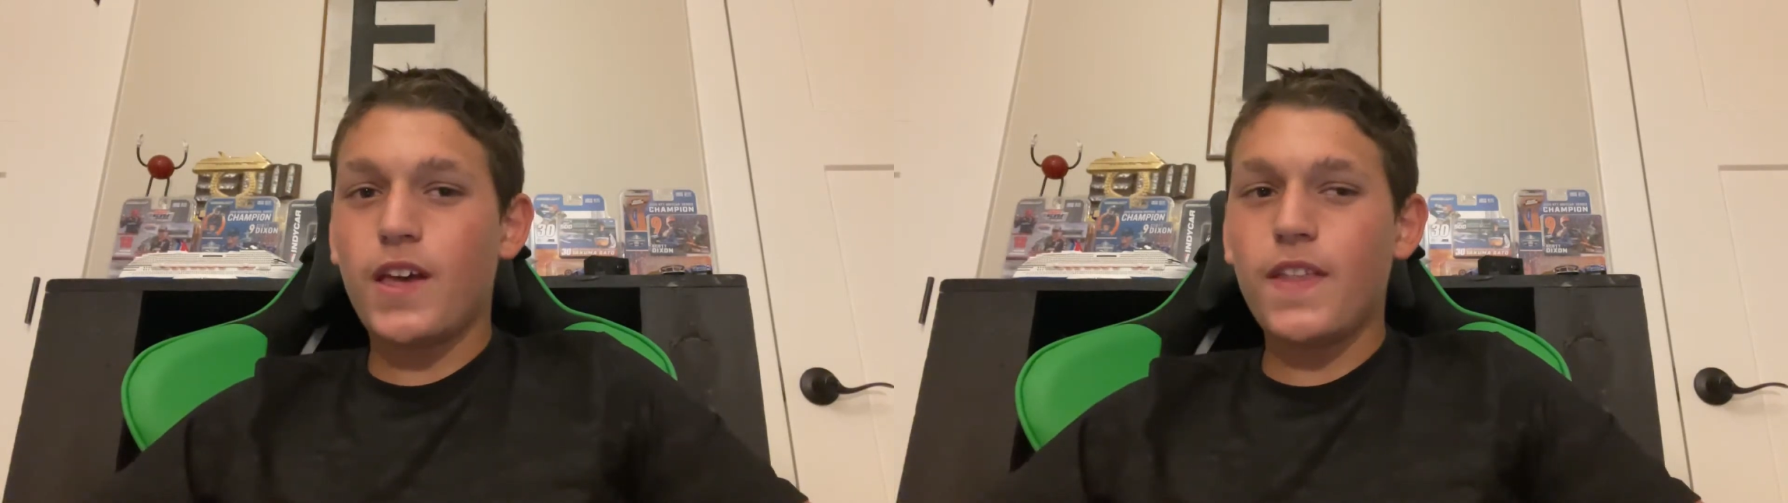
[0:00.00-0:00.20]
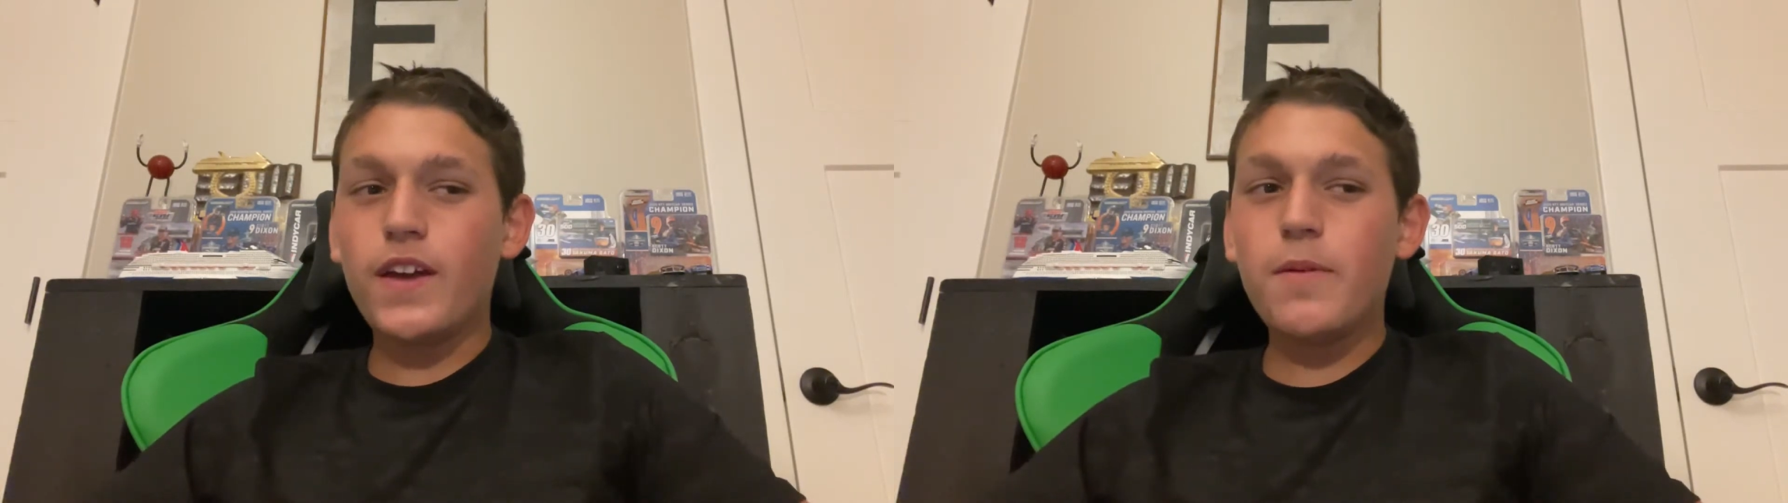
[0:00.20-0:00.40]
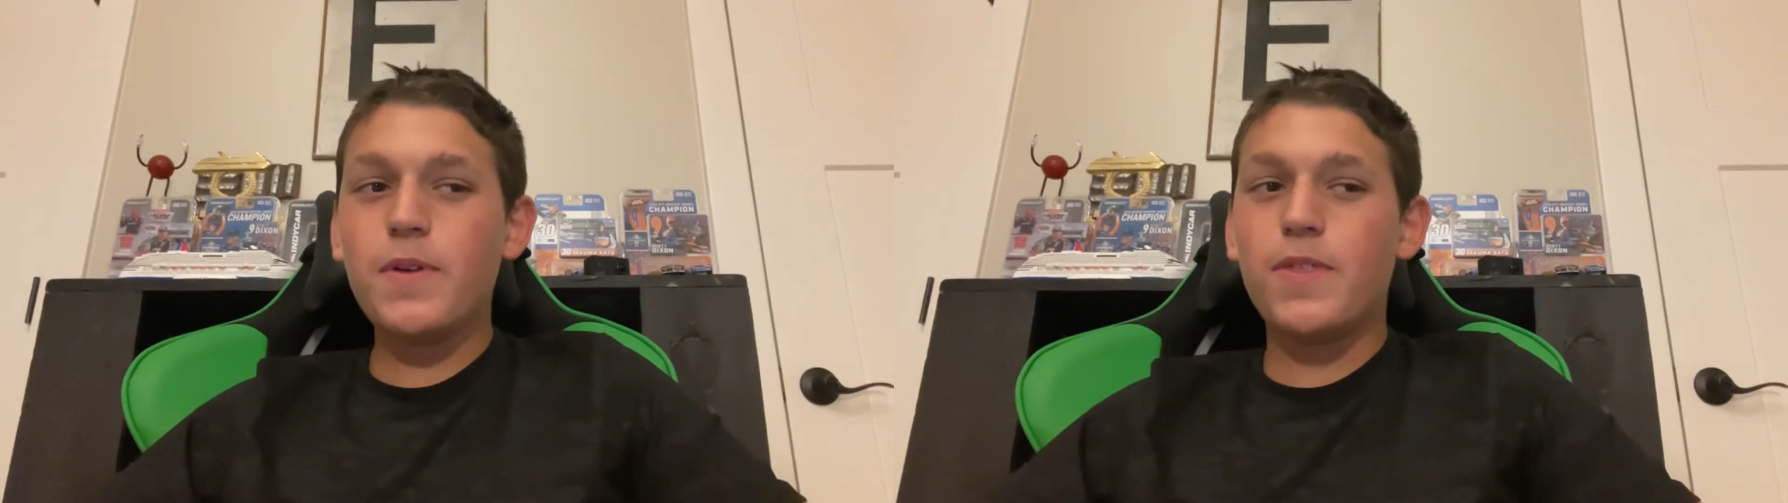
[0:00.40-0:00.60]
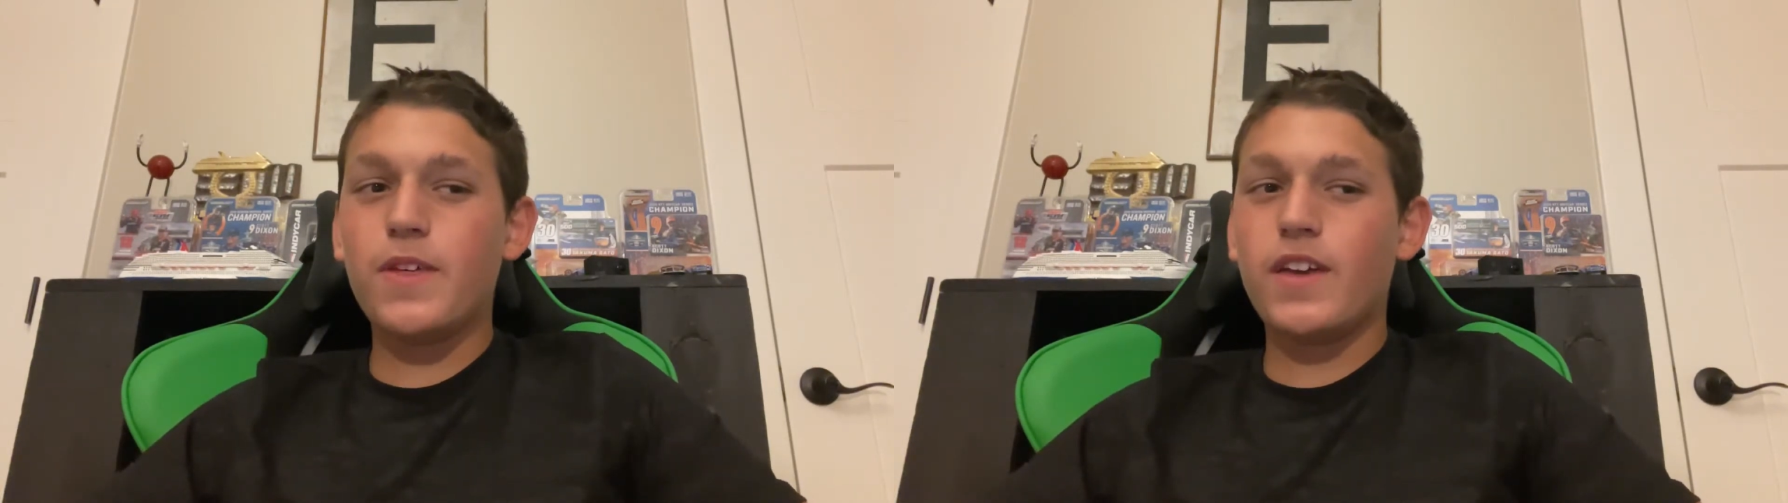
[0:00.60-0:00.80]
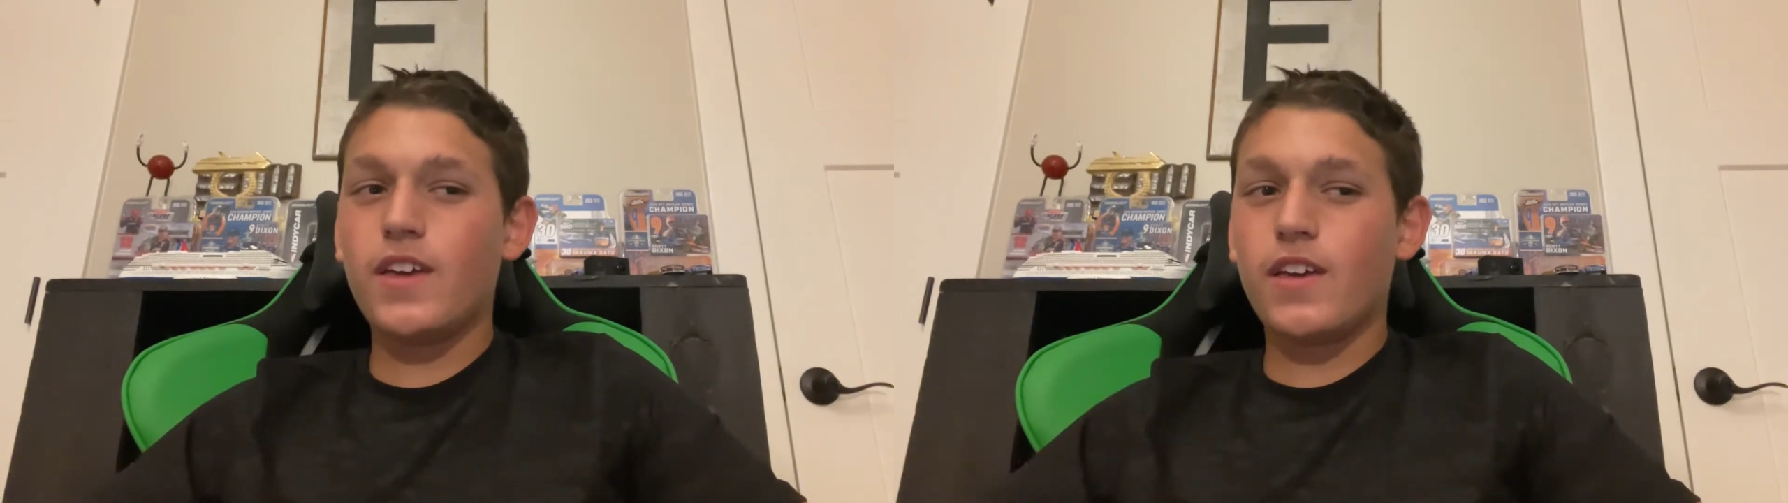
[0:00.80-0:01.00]
And that got me
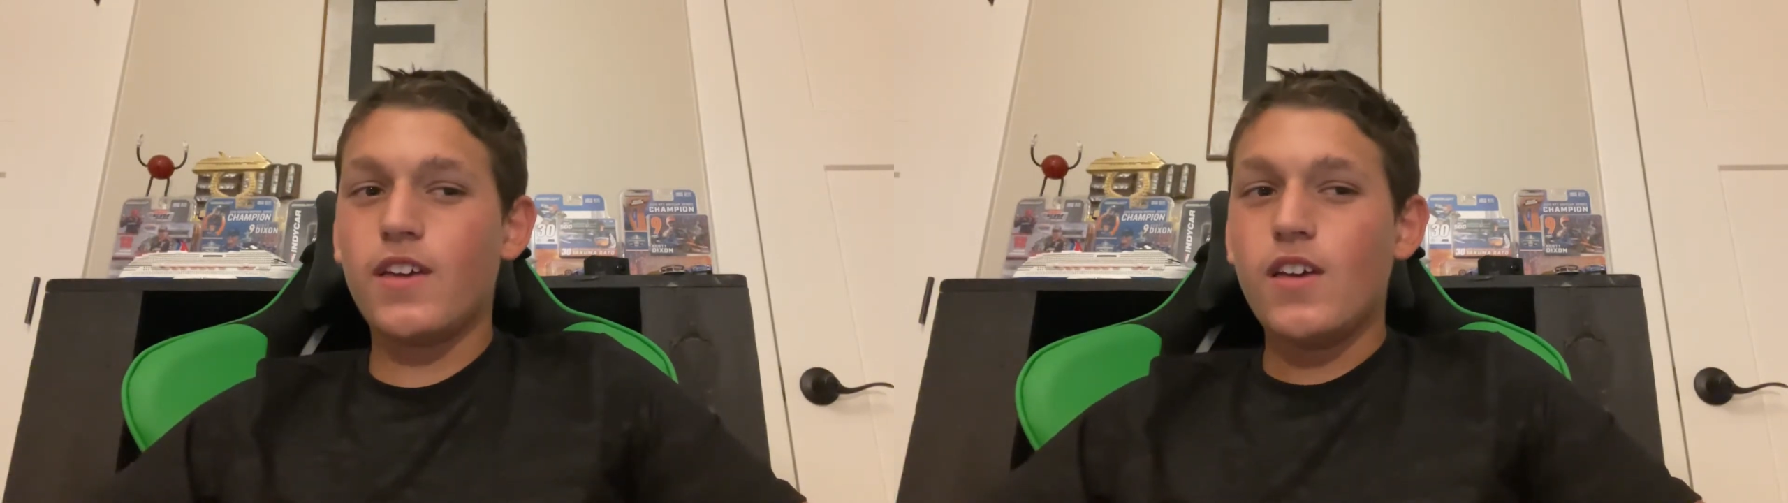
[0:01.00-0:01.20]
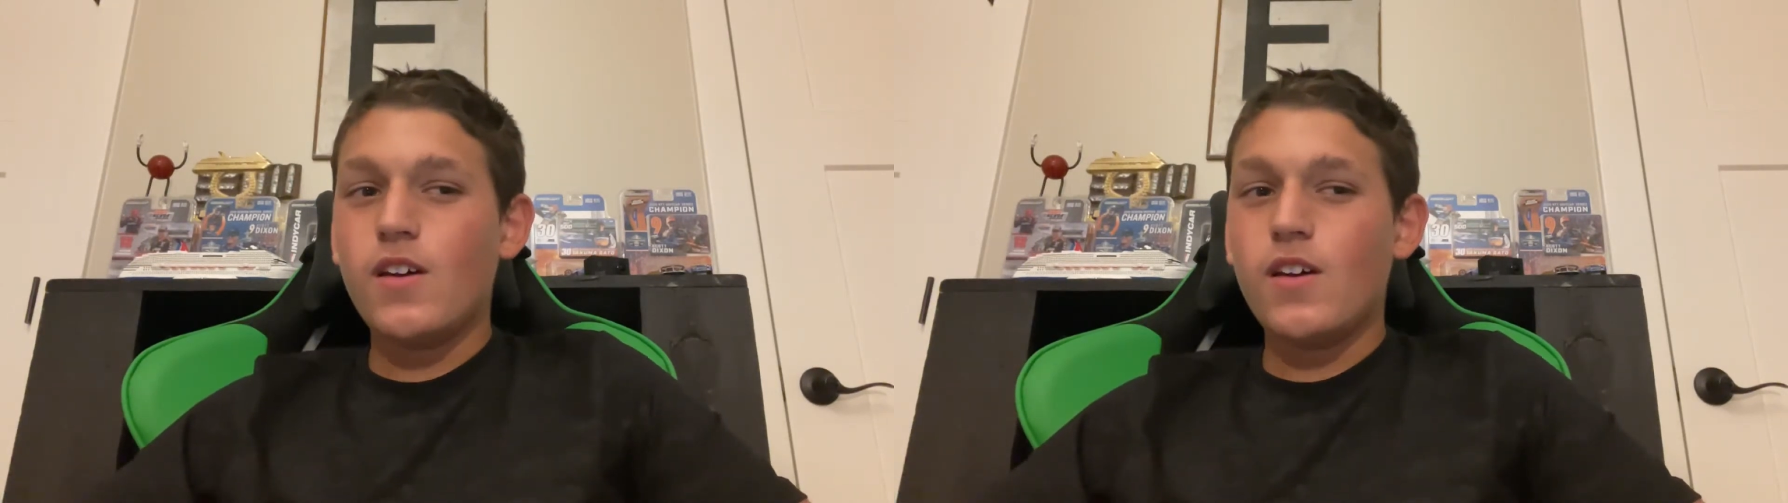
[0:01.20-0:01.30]
thinking,